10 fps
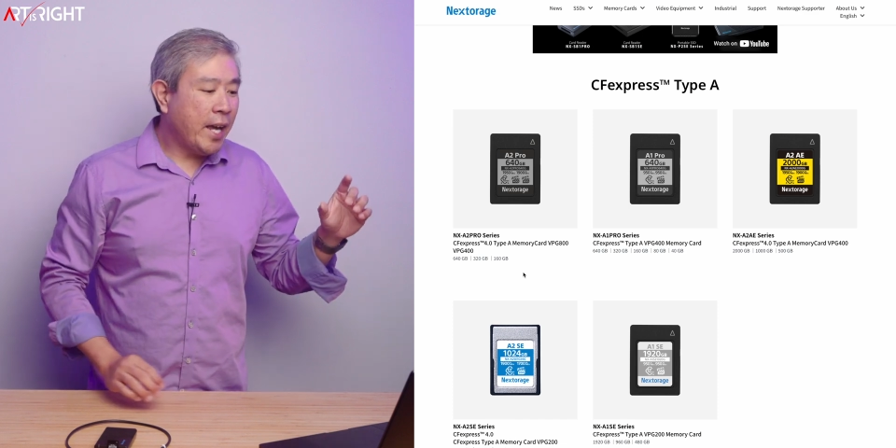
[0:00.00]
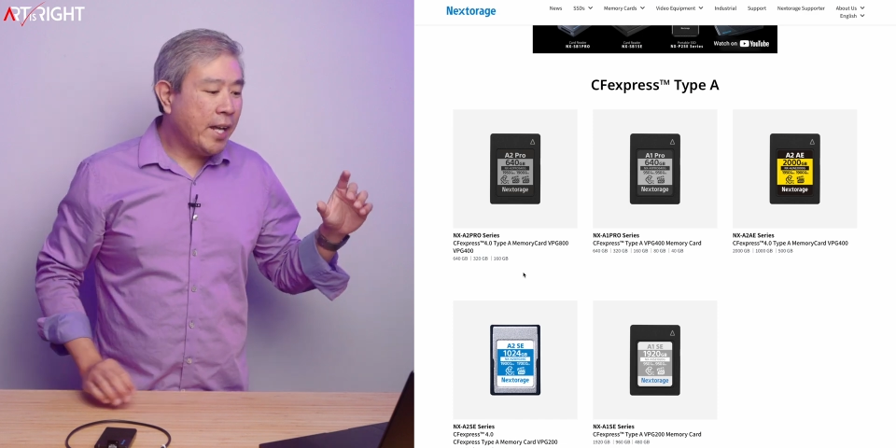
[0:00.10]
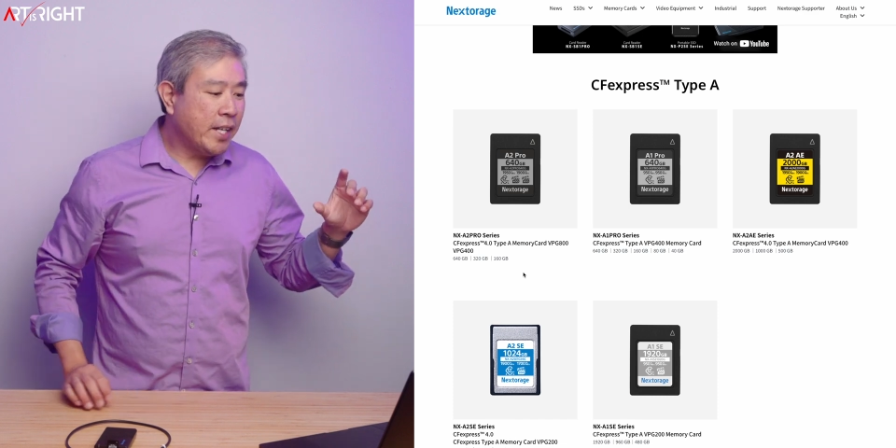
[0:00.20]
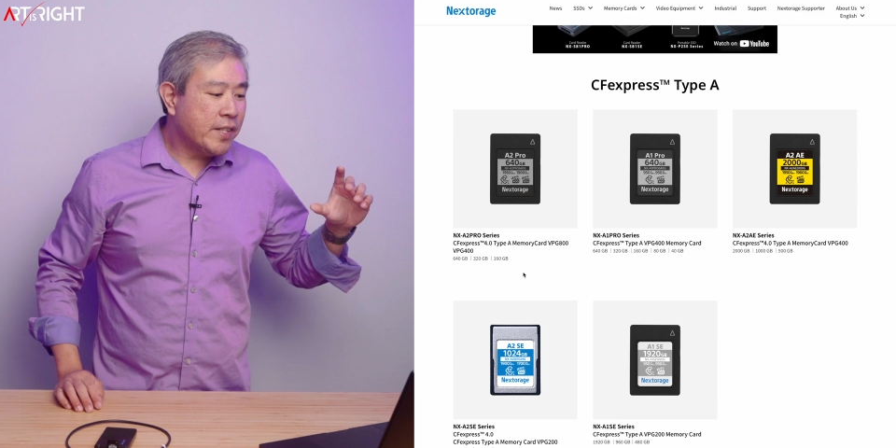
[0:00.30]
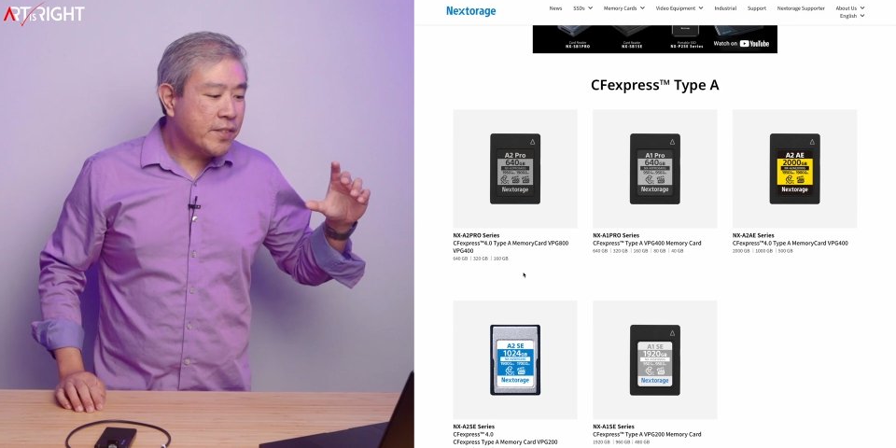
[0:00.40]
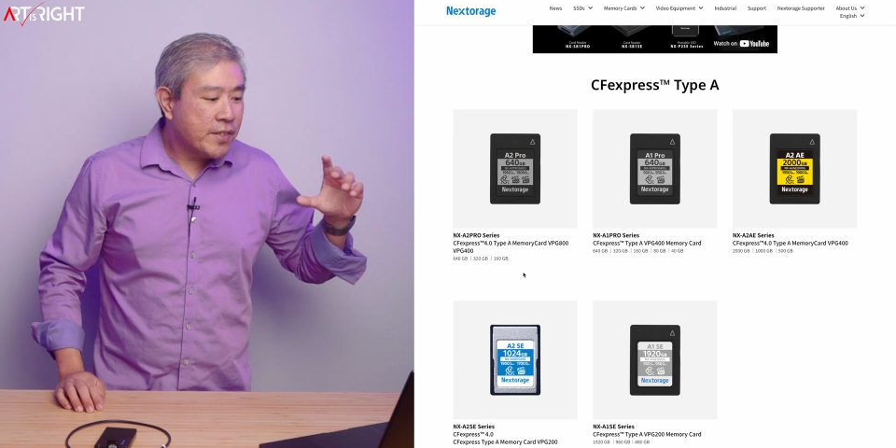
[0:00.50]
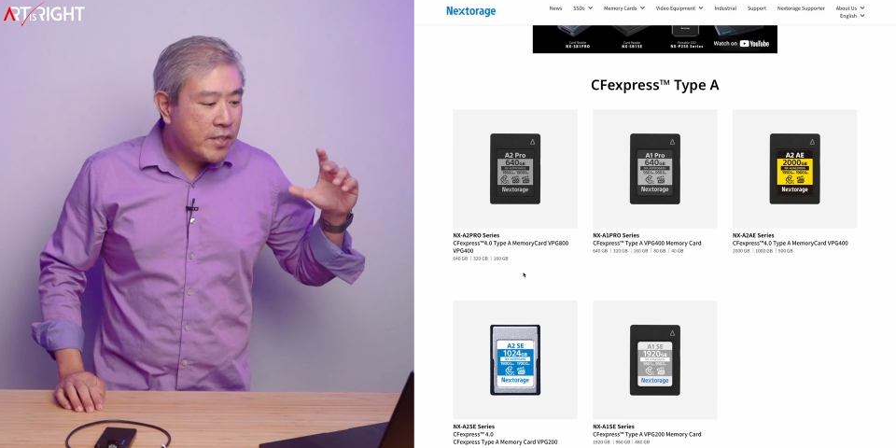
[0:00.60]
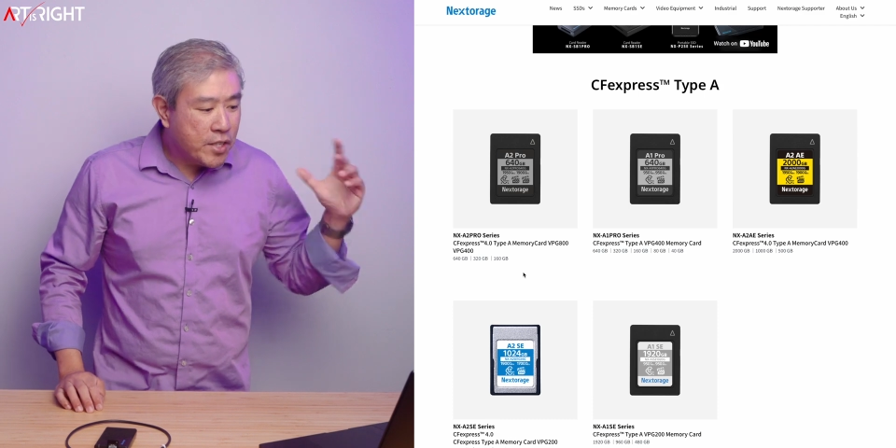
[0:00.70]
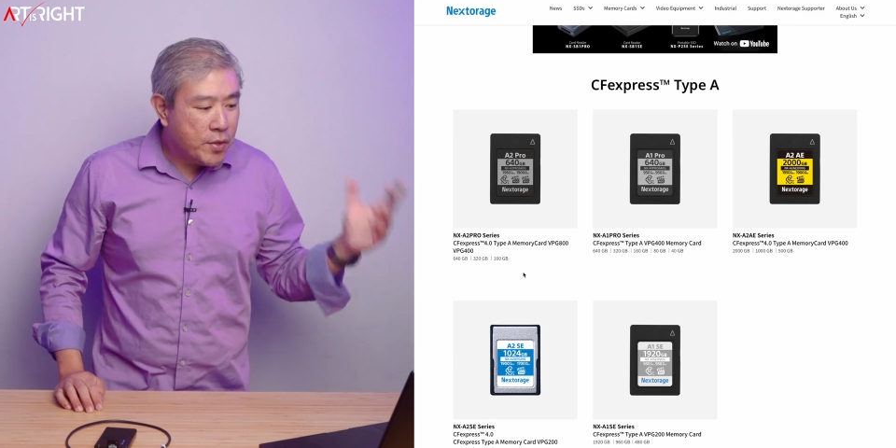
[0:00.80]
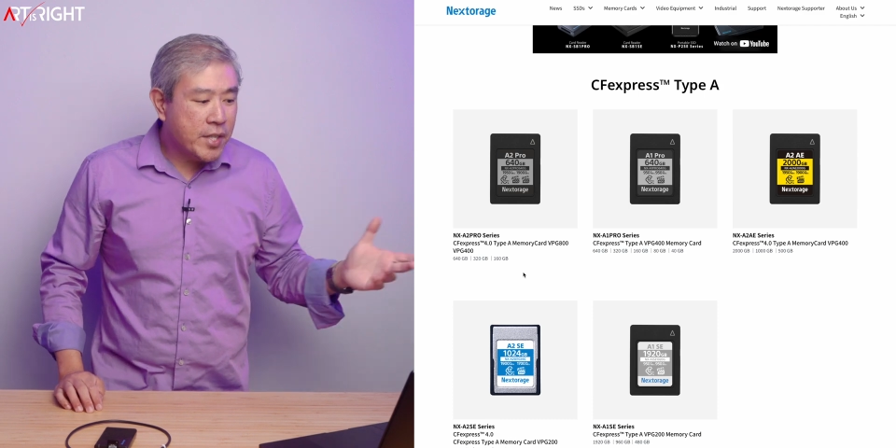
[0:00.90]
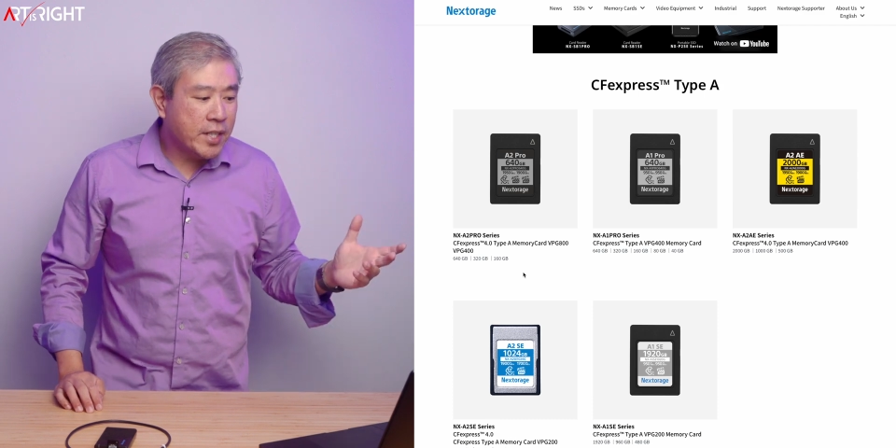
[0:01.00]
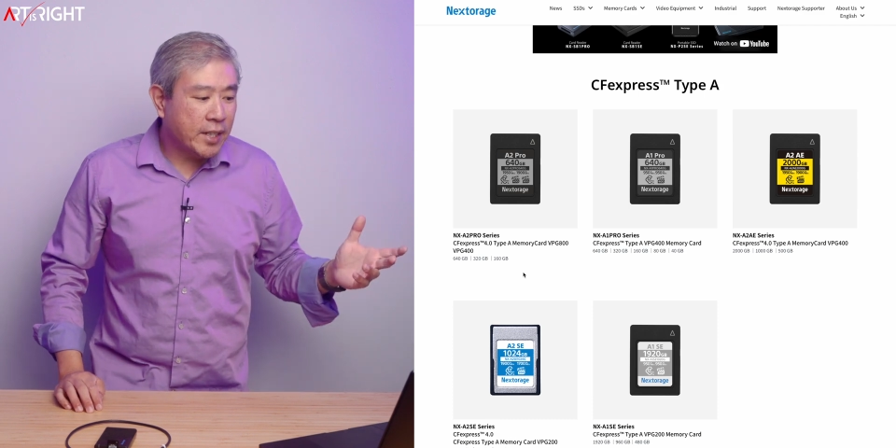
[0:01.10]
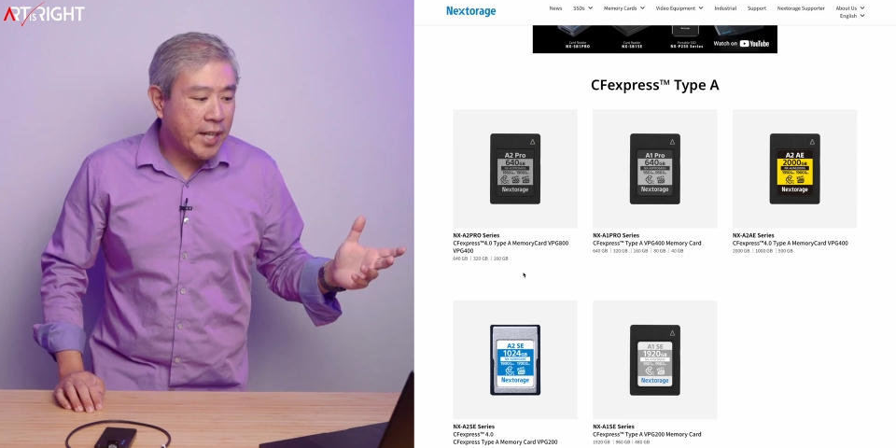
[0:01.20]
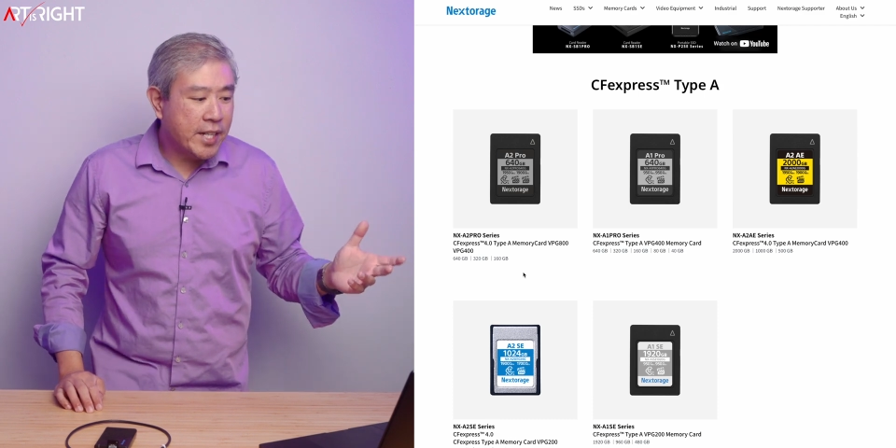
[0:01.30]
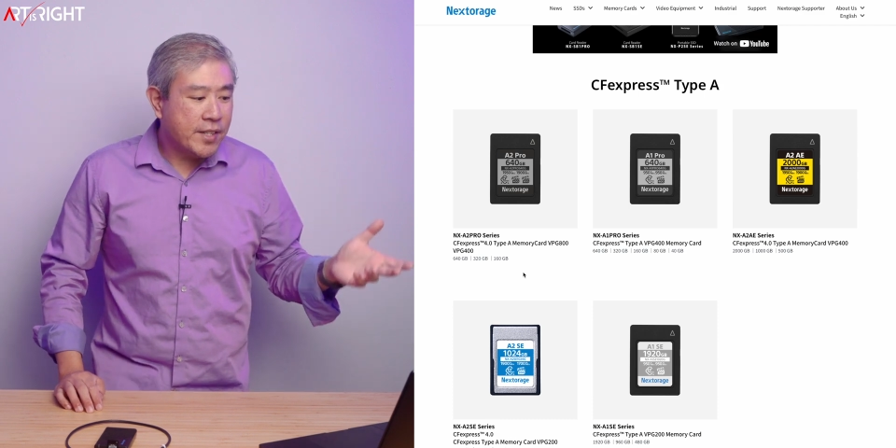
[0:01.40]
and it's using
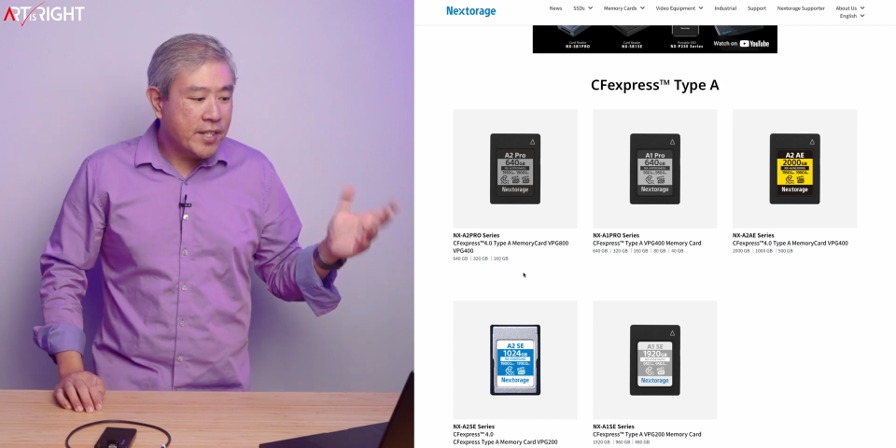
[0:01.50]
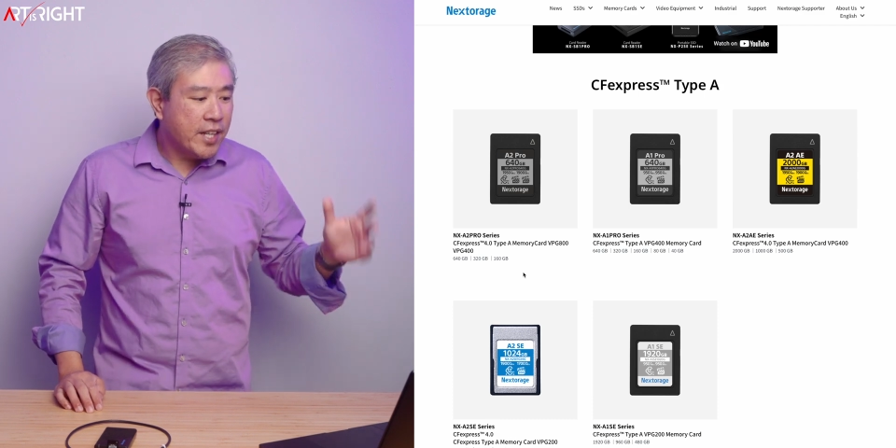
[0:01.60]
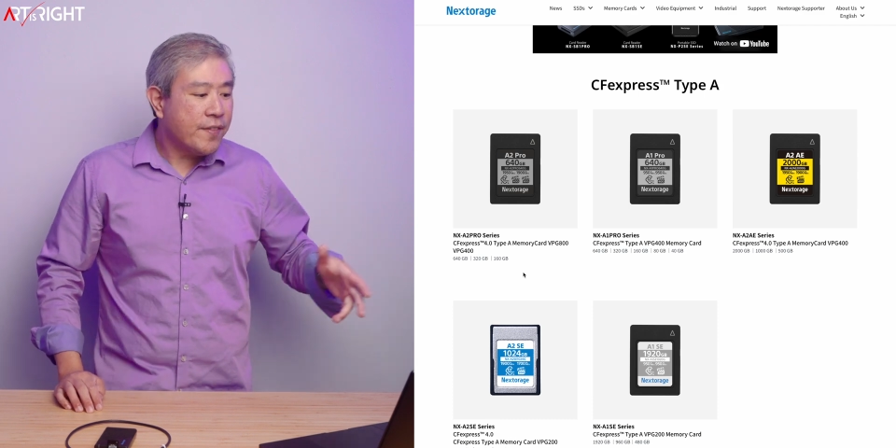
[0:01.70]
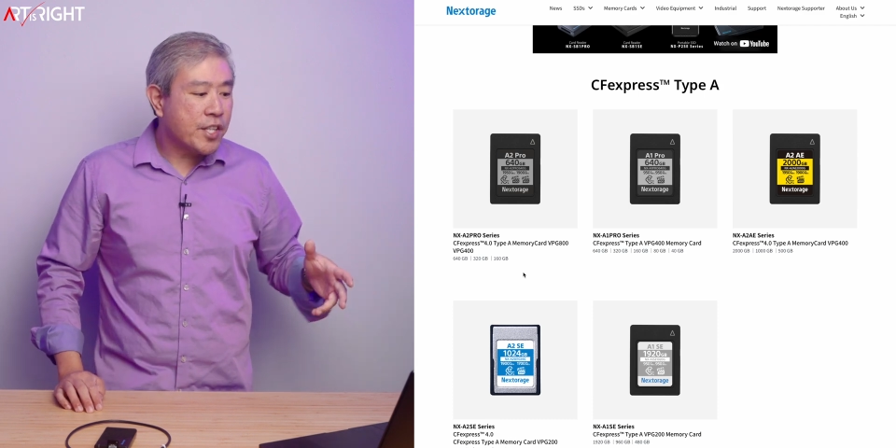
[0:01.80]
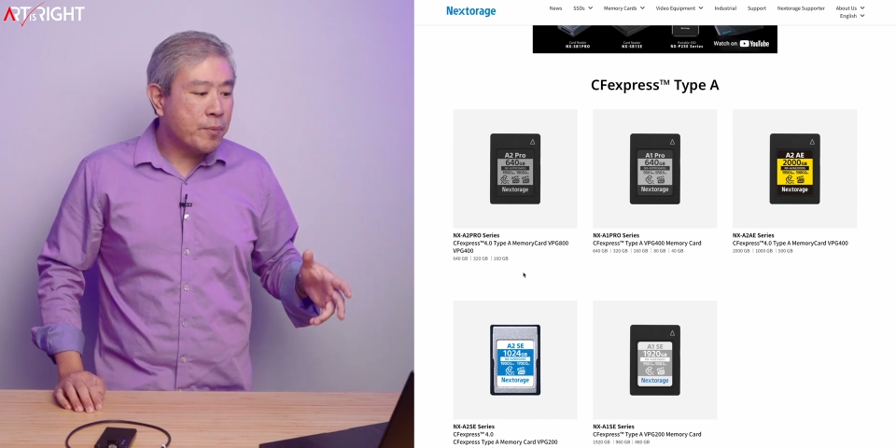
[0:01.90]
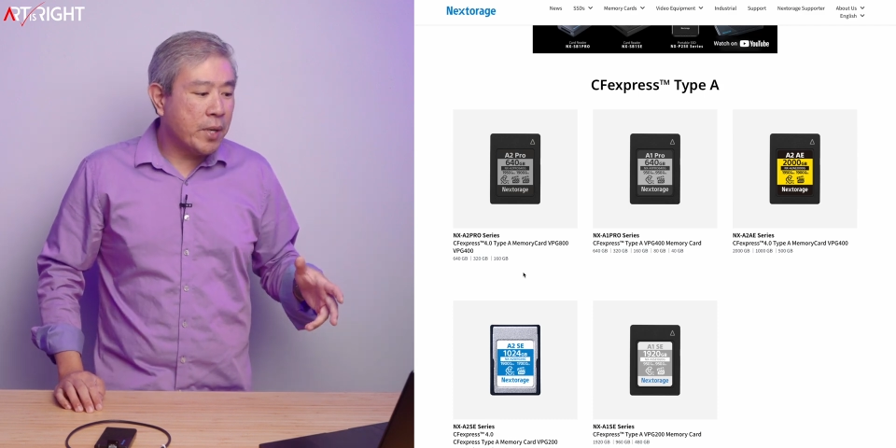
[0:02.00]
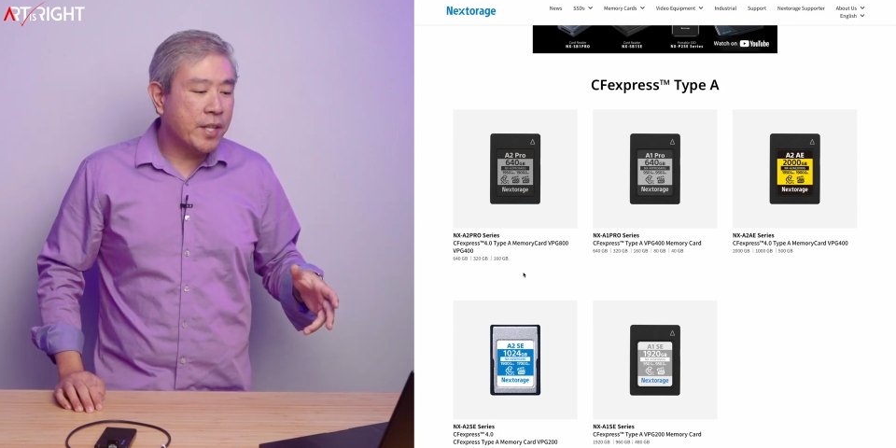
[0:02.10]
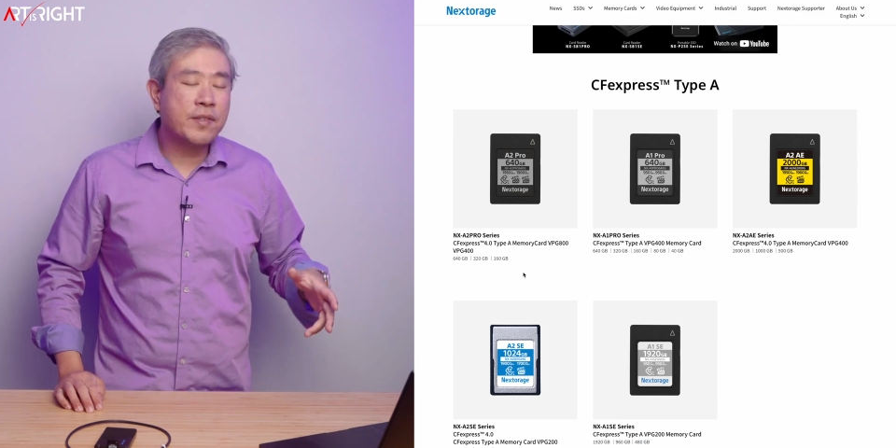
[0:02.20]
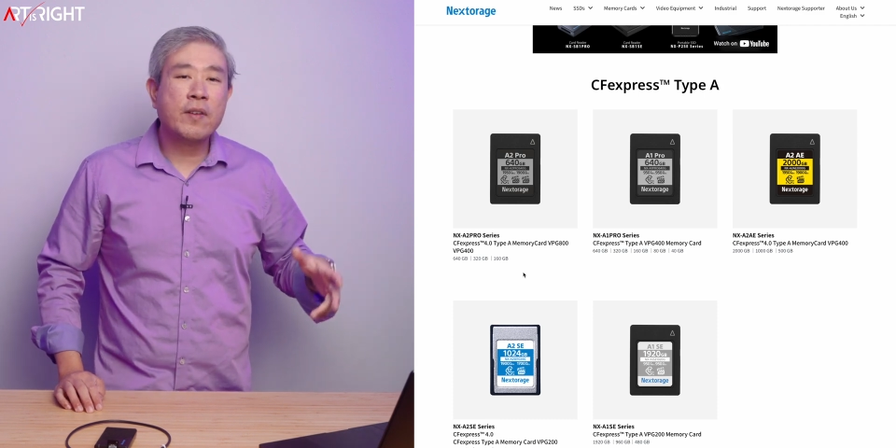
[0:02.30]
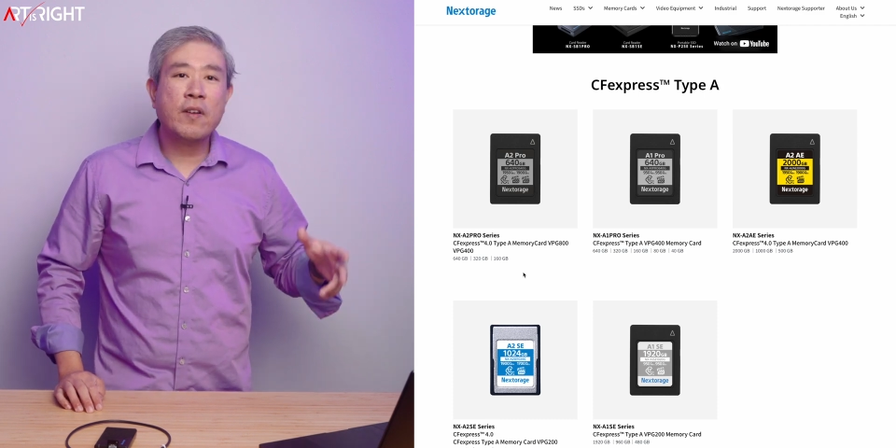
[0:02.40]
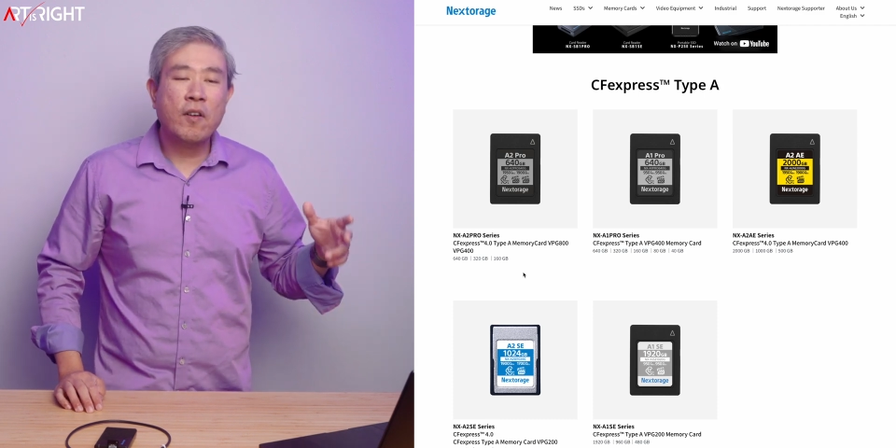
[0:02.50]
the latest CFexpress